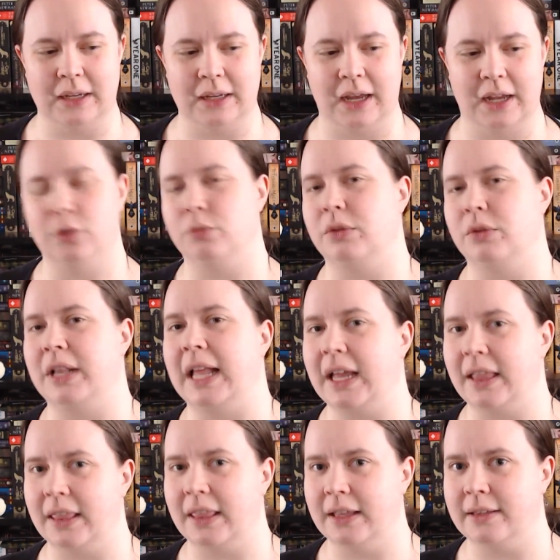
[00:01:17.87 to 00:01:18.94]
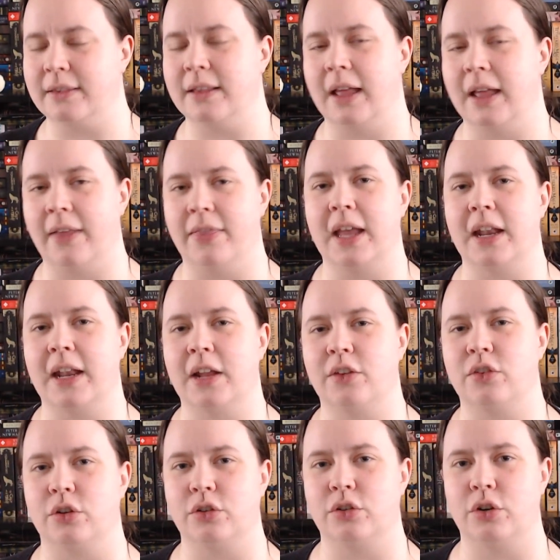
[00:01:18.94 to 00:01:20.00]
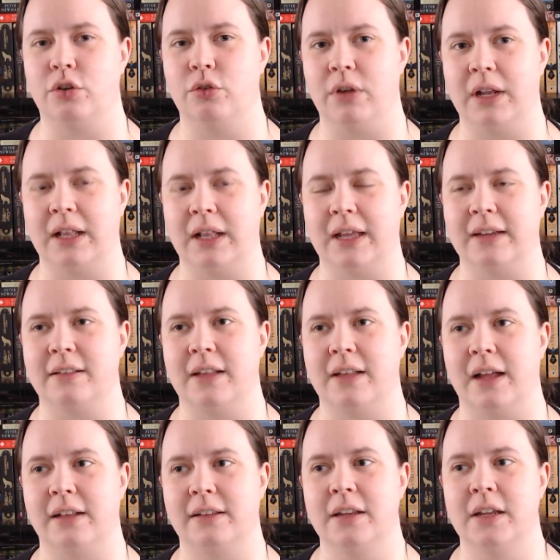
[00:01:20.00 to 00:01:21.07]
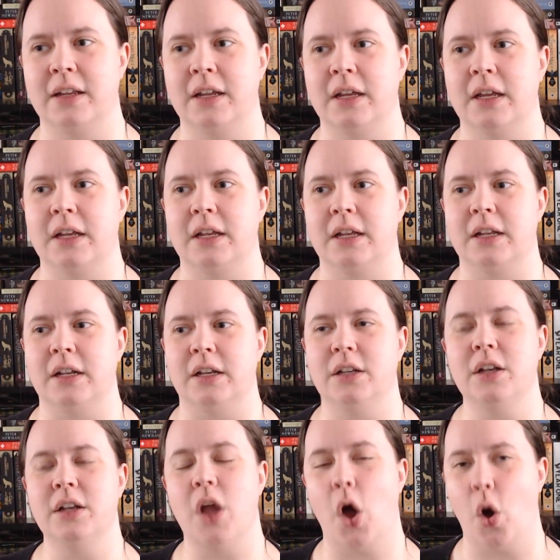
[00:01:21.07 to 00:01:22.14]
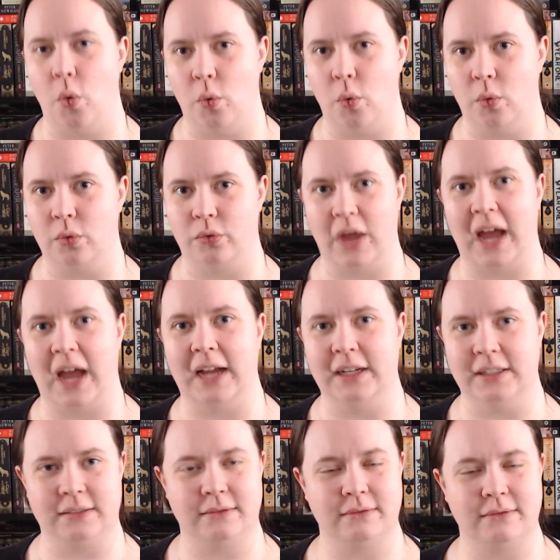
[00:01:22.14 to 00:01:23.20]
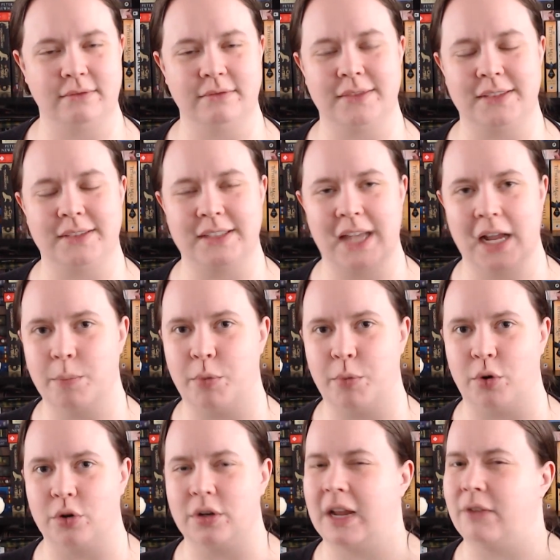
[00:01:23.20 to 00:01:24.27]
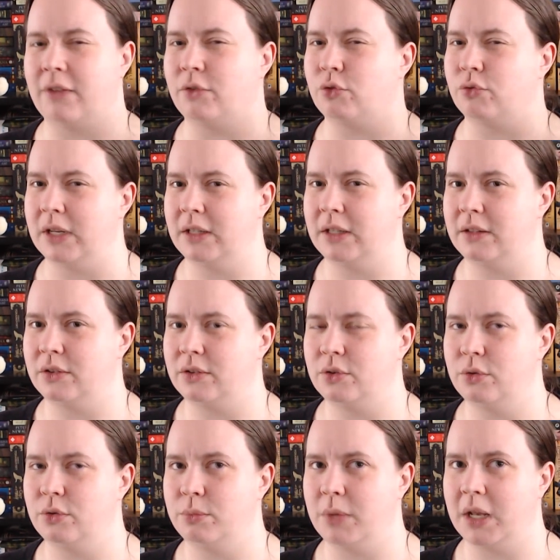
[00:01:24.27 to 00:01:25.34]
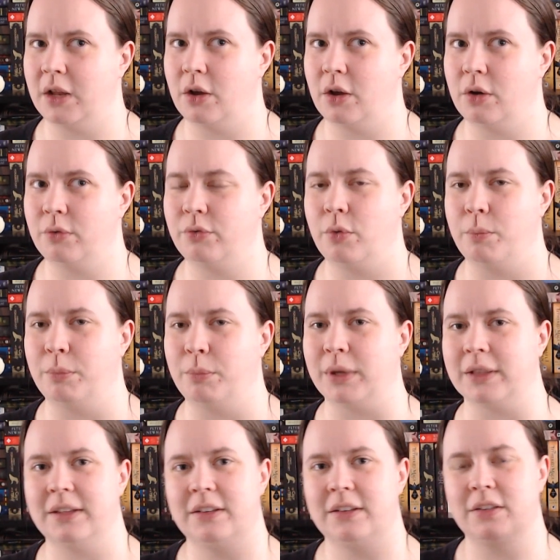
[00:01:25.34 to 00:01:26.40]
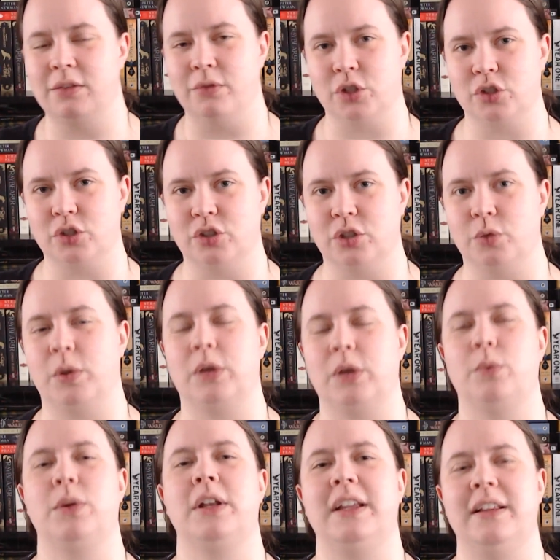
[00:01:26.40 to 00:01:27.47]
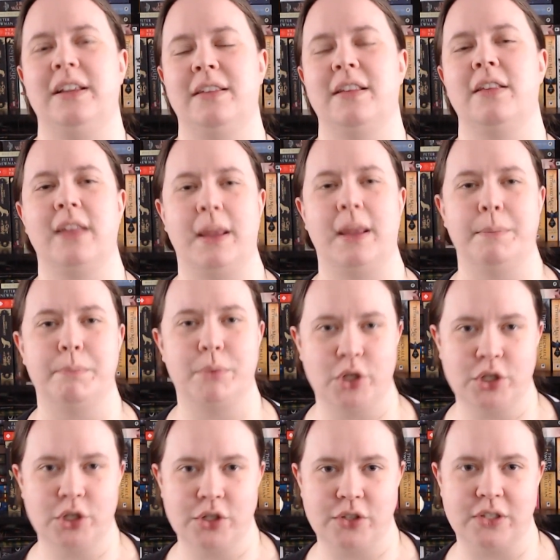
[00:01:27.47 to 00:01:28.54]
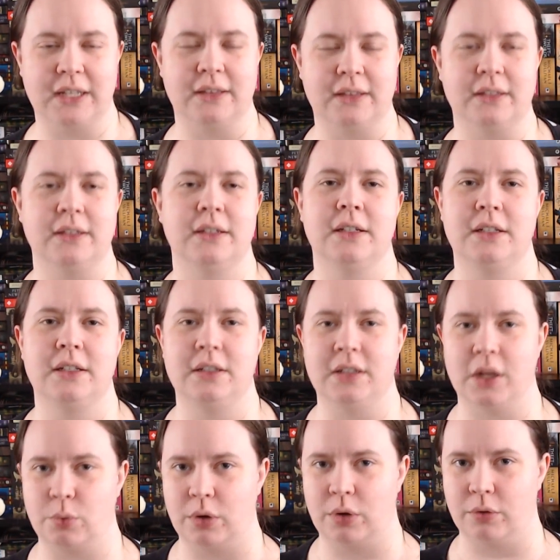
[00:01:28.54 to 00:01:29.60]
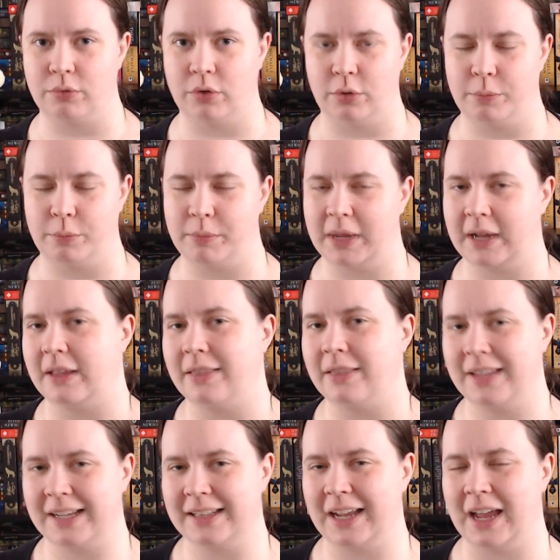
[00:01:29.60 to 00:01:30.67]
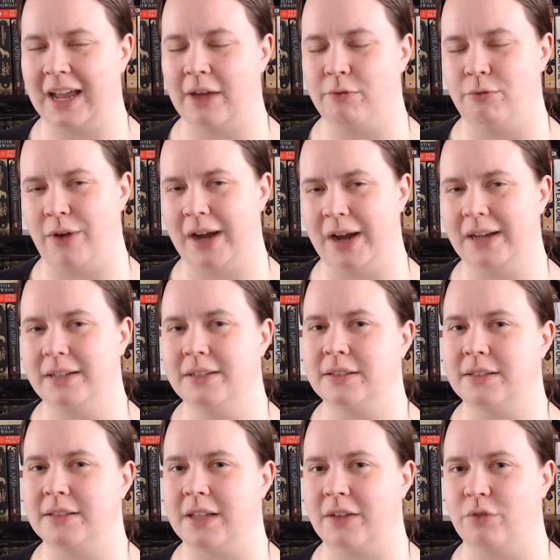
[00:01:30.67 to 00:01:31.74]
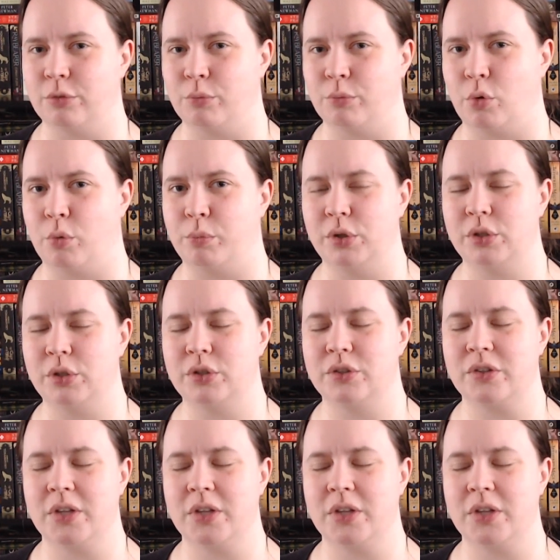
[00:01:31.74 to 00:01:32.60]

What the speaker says: I don't like this. And then I started to realize that no, that part I haven't read too many of, but this version, when it's the same person that we are following back, that I have read several more books.